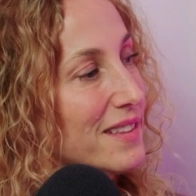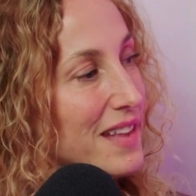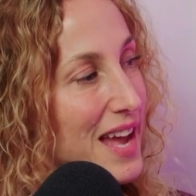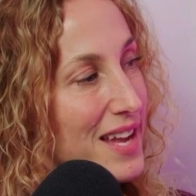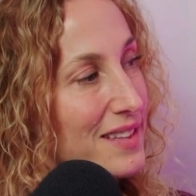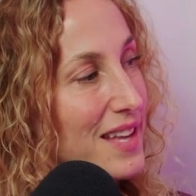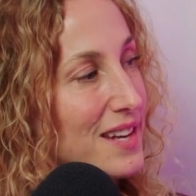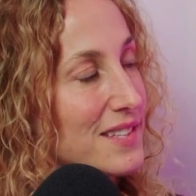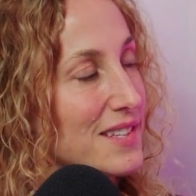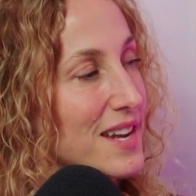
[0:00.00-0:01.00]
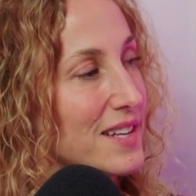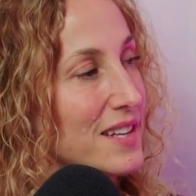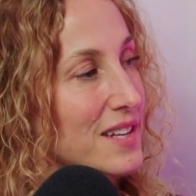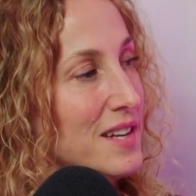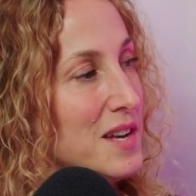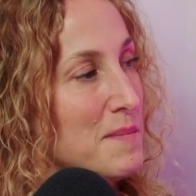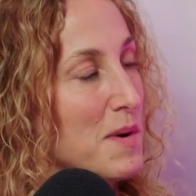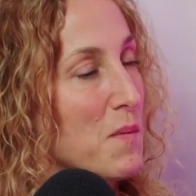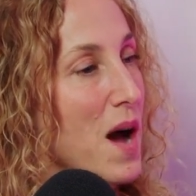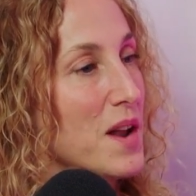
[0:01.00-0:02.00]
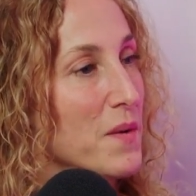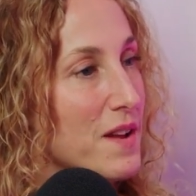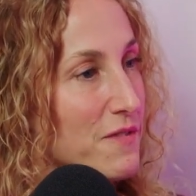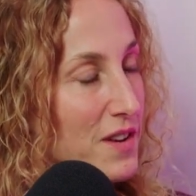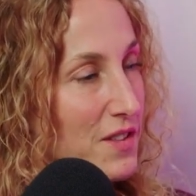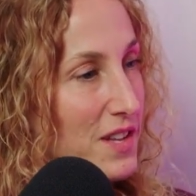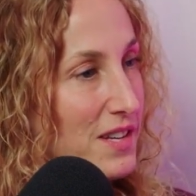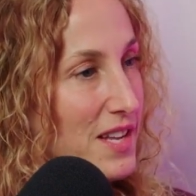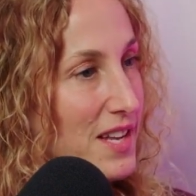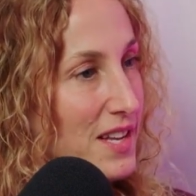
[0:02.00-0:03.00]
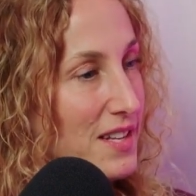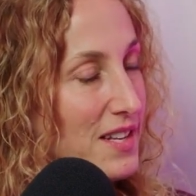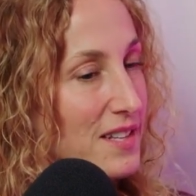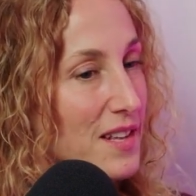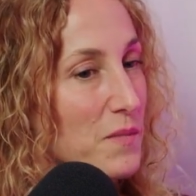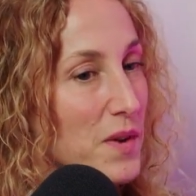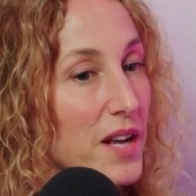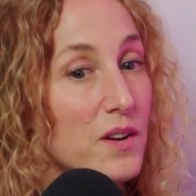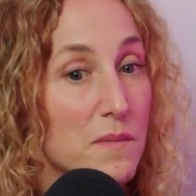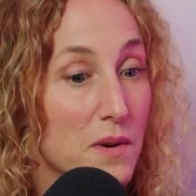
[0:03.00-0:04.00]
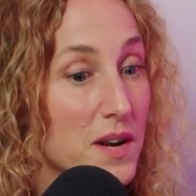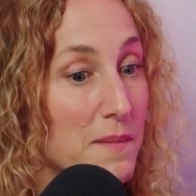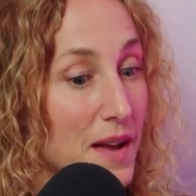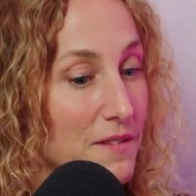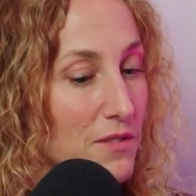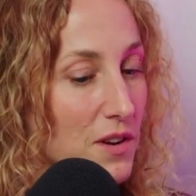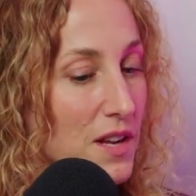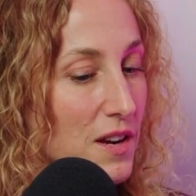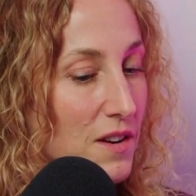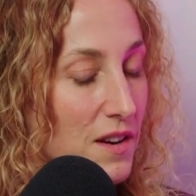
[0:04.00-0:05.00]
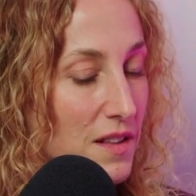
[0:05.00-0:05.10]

light that is like, but why do I feel the need? And when I go to Burning Man for a week,